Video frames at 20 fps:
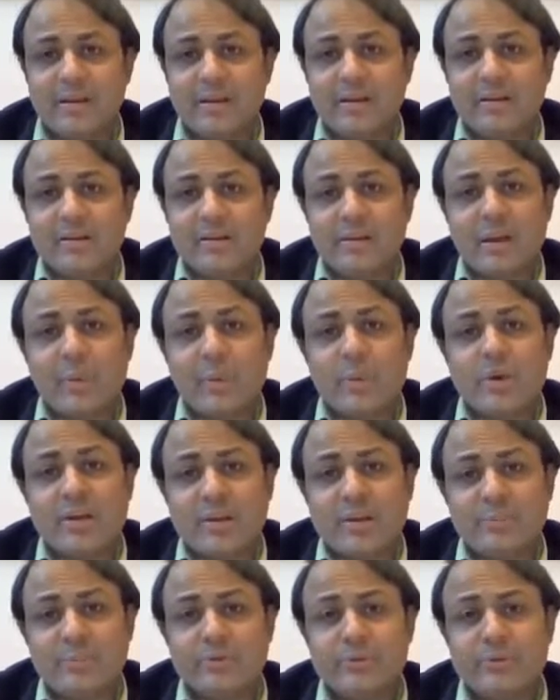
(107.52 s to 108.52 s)
Like what
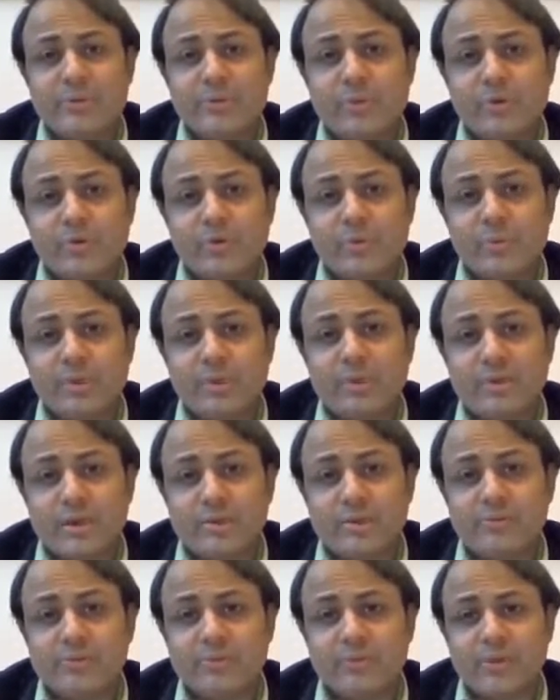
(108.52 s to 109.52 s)
happens in automobile
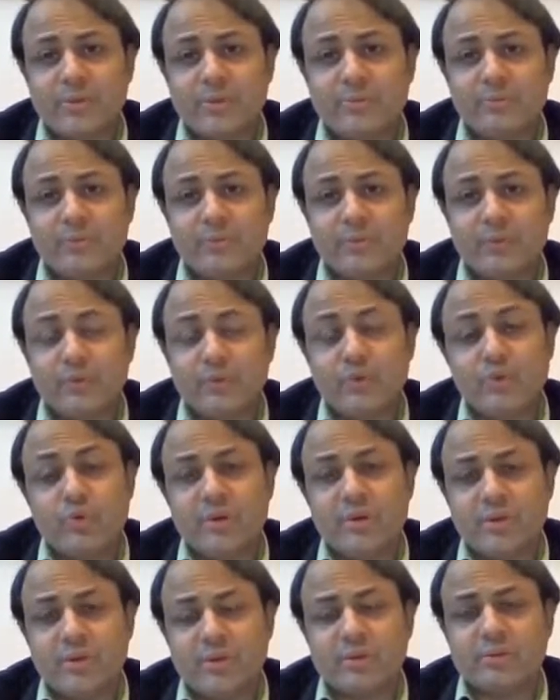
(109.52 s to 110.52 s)
industry,
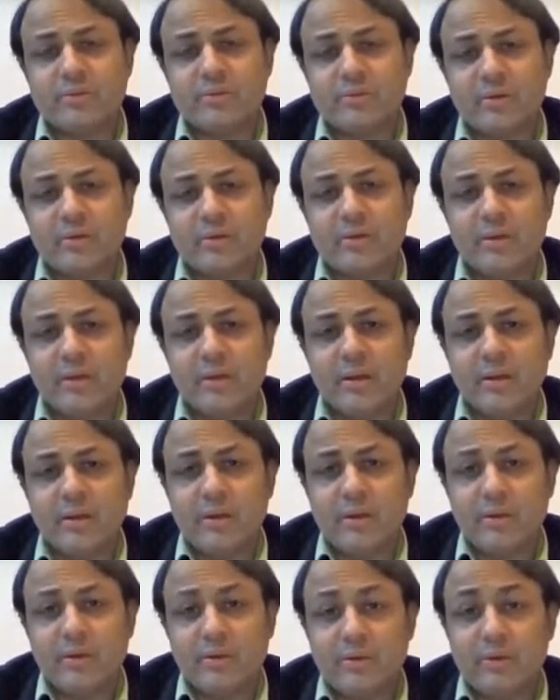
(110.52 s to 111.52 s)
jewelry industry,
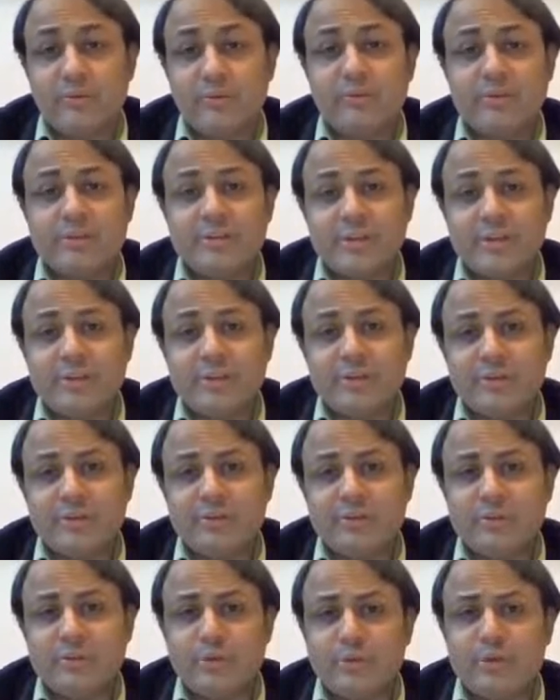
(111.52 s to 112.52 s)
you will see there
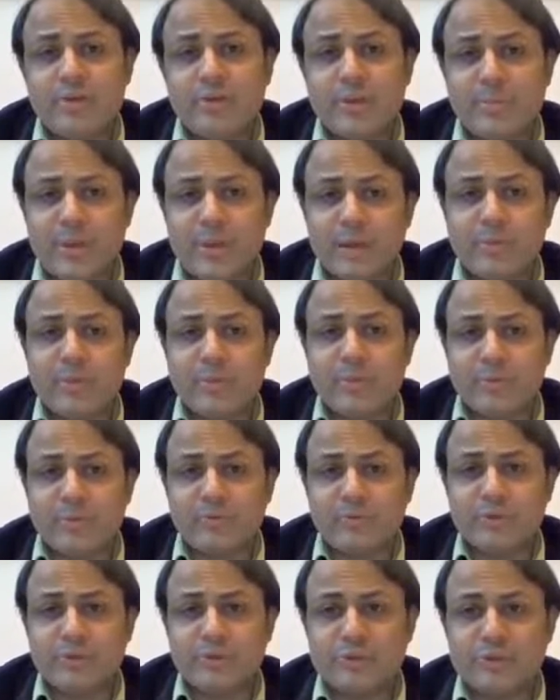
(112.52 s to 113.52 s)
is usually a buyback
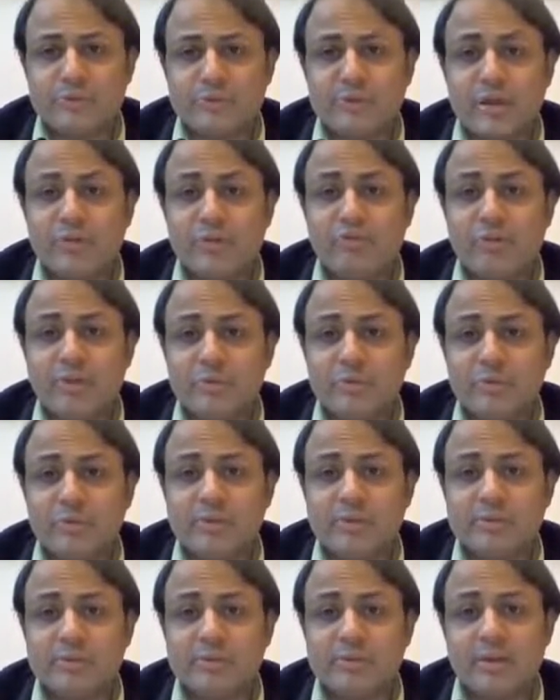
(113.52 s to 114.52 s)
provision that
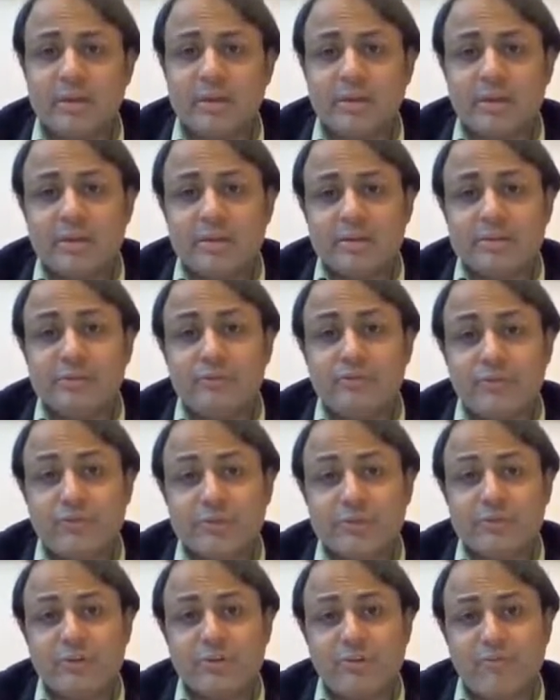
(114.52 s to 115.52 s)
reduces his
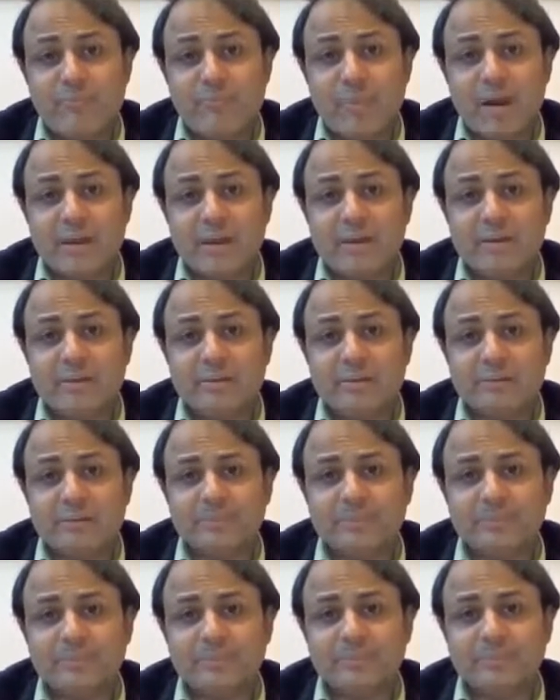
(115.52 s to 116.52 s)
risk of buying.
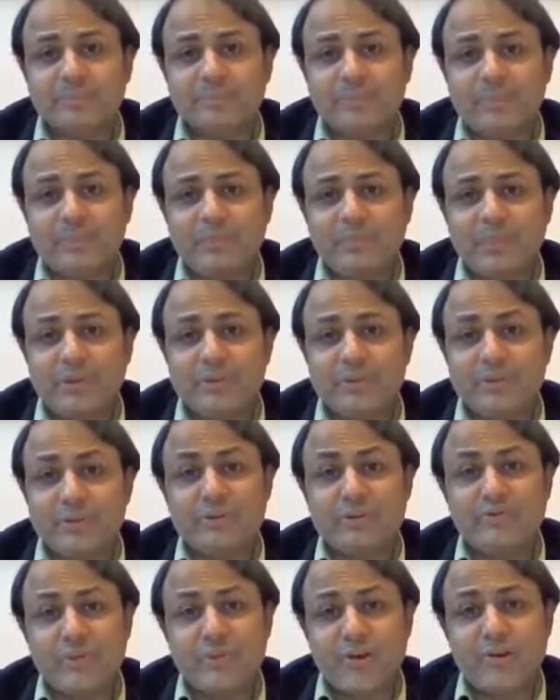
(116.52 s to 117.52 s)
So it
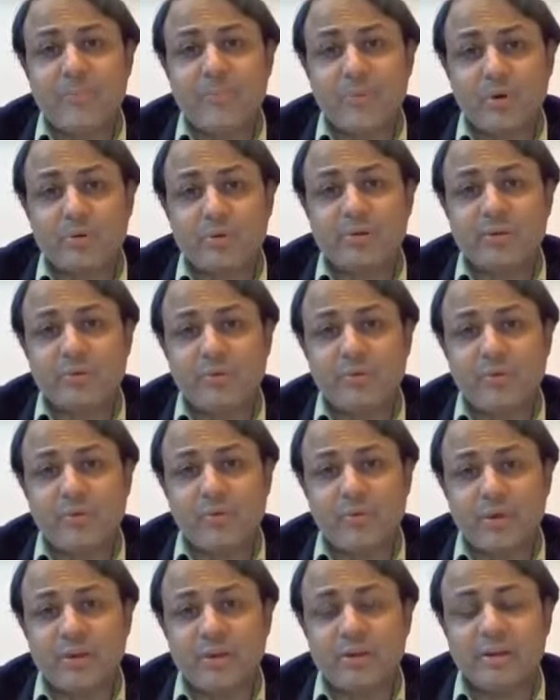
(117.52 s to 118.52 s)
is very important that you
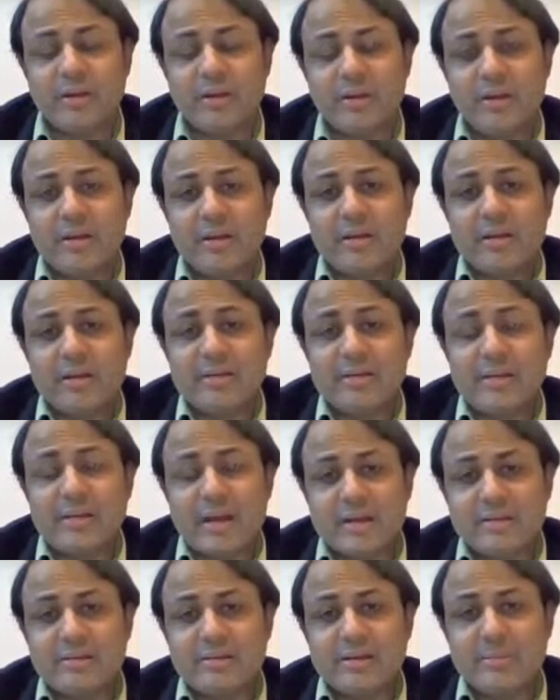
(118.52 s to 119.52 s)
provide
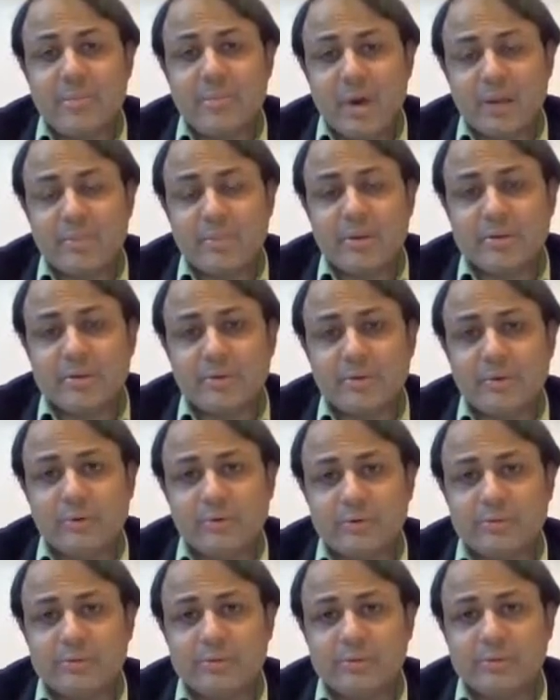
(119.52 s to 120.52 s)
guaranteed buyback
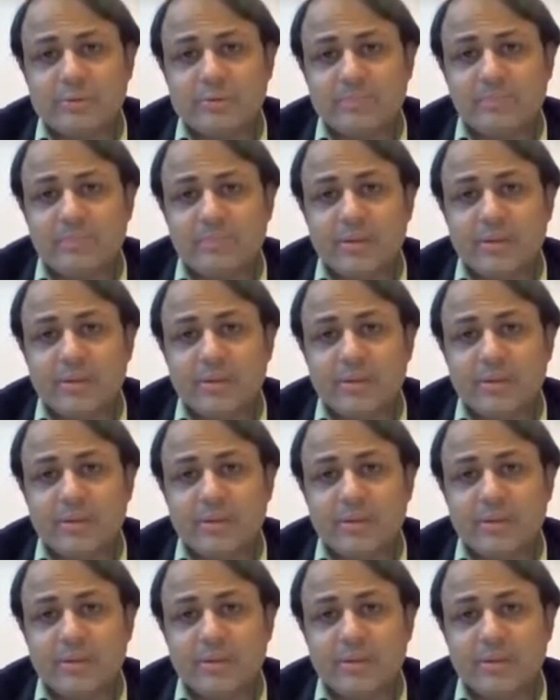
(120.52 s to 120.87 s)
solutions.